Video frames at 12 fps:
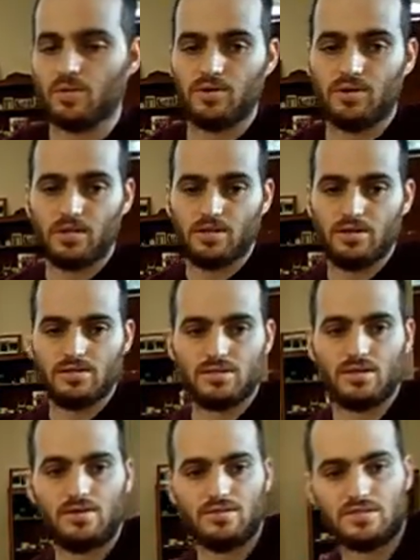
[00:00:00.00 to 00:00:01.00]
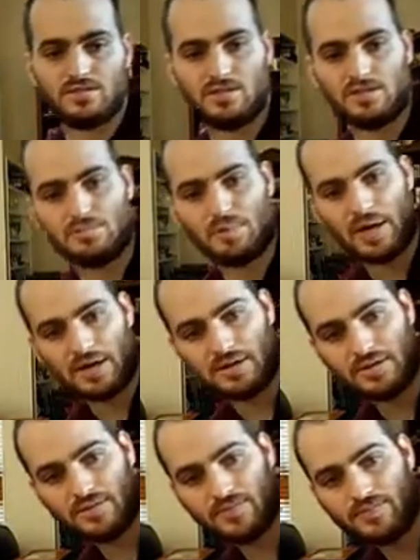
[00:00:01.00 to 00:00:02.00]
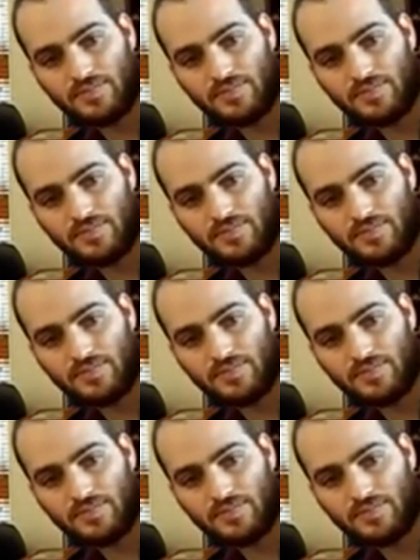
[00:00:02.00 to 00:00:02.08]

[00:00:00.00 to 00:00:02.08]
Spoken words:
or you can use a resistance band.